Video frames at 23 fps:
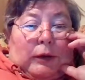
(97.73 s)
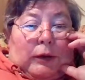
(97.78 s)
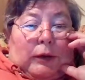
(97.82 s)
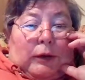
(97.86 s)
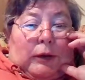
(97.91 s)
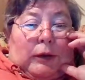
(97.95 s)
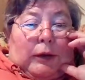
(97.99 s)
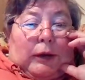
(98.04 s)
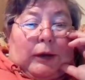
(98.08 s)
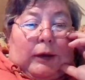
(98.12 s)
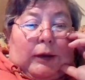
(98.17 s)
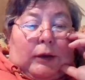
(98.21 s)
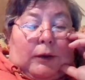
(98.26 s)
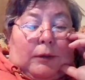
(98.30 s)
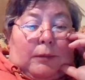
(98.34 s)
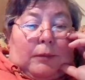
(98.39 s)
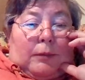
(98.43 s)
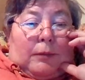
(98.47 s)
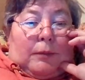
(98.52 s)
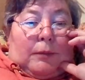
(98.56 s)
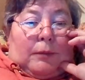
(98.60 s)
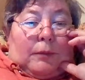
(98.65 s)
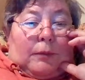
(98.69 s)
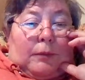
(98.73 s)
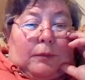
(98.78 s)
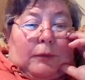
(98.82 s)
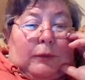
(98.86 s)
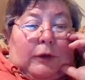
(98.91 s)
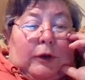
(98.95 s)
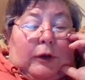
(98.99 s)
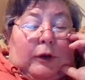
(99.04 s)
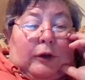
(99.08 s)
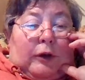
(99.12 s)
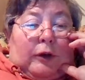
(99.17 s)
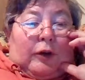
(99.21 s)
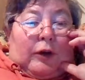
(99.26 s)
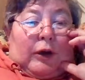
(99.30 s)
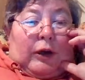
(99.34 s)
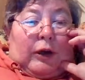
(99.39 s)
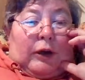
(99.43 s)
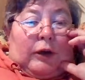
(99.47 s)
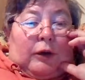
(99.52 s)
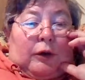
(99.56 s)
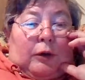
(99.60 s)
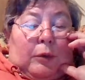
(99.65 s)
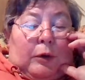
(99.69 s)
They didn't
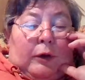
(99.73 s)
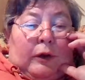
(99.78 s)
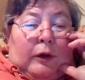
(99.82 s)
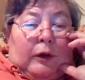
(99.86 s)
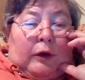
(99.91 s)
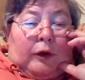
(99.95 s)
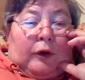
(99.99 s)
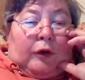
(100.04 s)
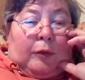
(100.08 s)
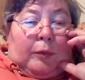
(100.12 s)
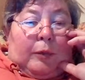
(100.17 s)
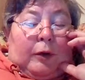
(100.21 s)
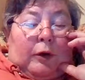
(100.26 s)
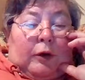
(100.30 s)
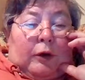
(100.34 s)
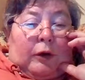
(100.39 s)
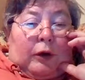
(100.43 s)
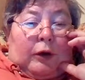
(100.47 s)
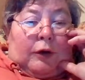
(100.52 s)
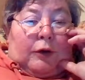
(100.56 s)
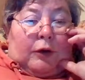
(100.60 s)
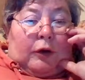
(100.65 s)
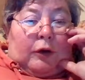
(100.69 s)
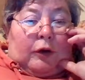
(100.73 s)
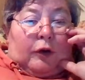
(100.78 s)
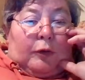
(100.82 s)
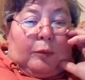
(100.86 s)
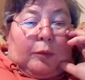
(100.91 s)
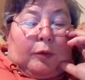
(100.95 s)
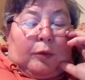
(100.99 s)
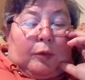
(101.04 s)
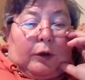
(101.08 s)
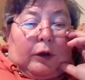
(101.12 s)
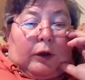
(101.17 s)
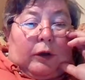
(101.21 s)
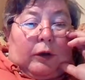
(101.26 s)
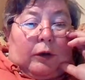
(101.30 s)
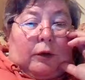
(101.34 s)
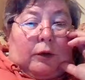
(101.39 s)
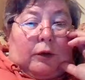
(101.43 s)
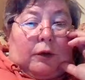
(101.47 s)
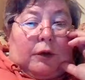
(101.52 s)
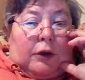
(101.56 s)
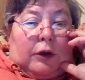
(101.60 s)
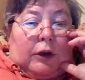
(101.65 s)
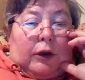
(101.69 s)
exactly do one of their disappearing tricks between
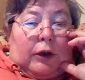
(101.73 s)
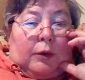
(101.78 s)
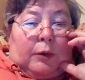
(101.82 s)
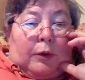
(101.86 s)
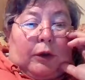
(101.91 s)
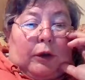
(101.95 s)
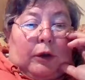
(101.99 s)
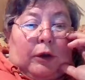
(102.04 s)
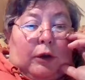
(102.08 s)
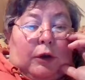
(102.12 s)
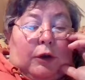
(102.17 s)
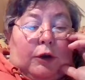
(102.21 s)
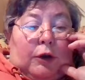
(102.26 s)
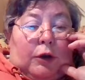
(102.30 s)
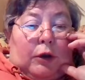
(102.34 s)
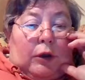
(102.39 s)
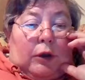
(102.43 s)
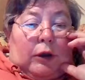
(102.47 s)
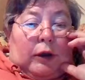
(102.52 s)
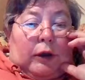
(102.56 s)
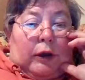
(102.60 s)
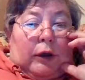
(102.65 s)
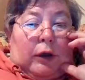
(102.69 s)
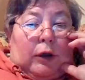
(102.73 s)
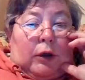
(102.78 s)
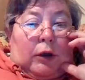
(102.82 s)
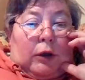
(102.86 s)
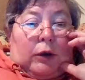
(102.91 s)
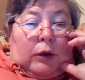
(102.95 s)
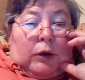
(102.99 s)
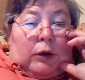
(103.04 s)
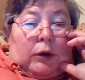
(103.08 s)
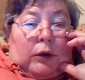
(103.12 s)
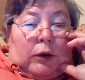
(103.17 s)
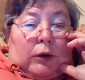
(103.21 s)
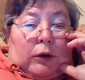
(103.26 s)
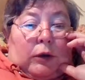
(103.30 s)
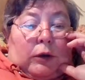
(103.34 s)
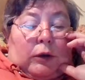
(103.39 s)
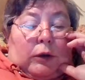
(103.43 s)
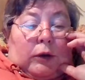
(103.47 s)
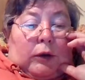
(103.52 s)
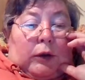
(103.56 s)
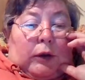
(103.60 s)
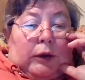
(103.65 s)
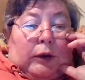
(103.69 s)
January and July
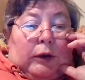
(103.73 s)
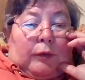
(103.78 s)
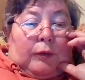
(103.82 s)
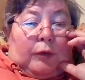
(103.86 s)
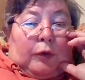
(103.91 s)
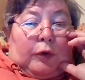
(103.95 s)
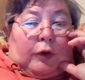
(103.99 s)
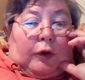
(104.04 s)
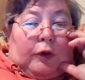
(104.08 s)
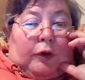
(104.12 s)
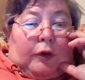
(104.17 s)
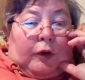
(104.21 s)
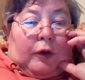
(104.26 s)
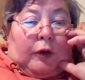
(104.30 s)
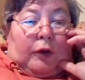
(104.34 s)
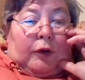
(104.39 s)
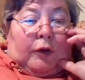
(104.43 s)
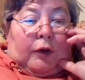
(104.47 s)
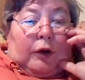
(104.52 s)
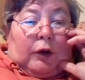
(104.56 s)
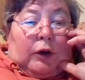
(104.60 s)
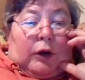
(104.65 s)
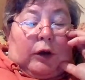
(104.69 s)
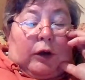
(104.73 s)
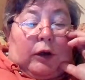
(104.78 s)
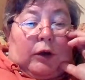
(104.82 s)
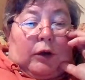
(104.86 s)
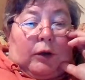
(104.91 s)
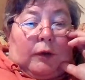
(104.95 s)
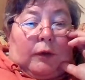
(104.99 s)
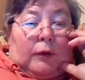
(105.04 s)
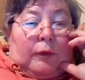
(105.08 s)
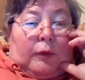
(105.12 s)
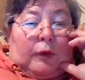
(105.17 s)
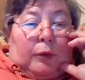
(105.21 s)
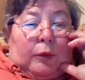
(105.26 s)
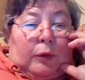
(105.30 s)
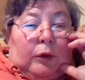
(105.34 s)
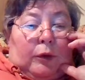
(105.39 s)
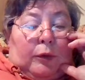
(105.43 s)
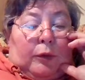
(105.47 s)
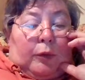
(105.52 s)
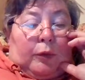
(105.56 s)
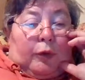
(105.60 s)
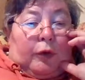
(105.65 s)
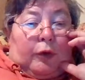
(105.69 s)
1946, i.e. after
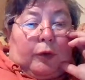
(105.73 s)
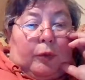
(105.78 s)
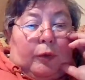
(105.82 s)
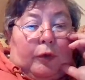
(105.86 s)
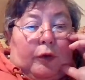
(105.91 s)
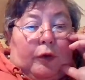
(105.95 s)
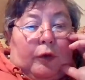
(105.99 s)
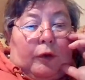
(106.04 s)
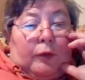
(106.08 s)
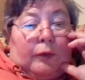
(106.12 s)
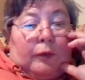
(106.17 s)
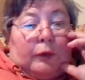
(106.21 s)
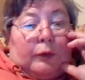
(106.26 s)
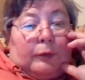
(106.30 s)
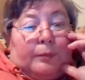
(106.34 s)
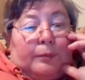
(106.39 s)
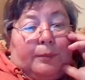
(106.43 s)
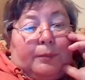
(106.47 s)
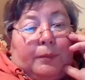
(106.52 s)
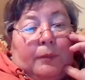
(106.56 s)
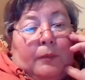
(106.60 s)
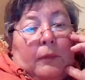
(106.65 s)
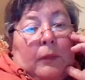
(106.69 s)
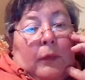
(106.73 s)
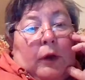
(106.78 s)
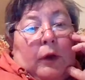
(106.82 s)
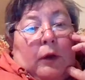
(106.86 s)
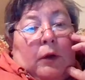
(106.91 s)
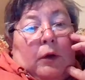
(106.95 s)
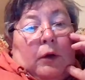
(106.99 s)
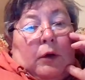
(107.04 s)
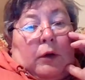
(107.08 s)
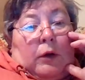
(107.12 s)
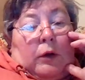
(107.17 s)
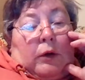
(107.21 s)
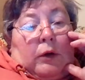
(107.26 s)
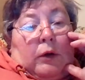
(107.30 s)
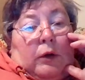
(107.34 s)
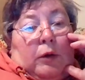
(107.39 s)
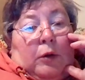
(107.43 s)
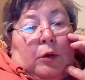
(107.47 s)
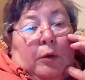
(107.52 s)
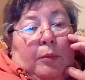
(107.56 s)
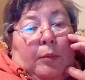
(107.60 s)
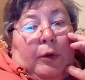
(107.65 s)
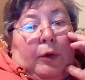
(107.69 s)
World War II was over.
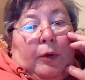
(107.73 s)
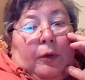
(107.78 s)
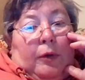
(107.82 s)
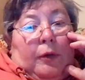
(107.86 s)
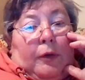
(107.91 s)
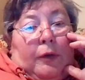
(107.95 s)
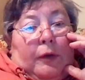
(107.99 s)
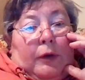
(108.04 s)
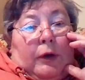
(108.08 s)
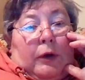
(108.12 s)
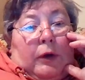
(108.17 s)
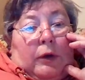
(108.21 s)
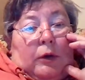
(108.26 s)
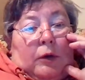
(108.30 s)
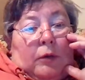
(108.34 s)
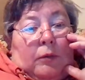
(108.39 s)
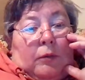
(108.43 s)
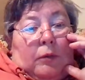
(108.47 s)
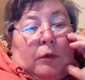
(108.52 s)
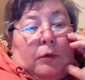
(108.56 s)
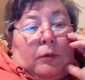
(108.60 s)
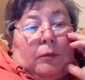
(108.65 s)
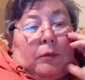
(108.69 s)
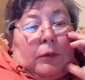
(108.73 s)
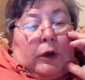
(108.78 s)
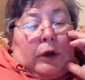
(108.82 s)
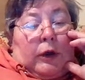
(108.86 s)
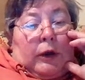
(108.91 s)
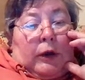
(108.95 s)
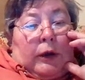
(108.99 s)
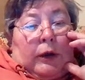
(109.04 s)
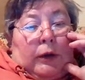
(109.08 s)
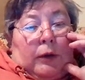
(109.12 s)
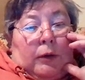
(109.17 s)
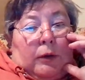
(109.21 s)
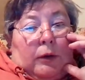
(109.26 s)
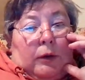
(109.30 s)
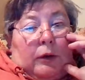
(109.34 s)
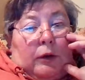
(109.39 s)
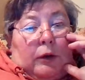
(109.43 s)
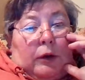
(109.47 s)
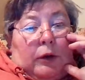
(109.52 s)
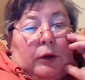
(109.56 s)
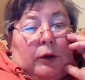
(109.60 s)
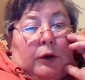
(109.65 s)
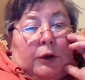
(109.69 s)
They were both in Malaya
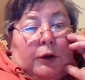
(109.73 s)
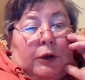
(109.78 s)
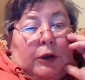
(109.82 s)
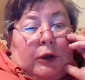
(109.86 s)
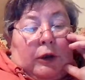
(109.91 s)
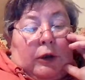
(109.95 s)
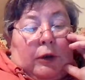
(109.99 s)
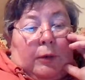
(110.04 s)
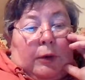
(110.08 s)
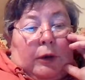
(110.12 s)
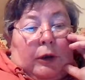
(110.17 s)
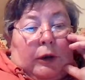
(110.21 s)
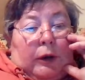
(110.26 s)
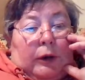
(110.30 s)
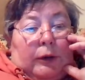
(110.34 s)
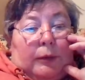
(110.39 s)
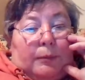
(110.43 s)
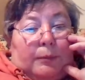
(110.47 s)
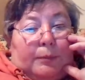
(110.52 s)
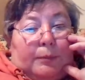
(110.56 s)
in the January.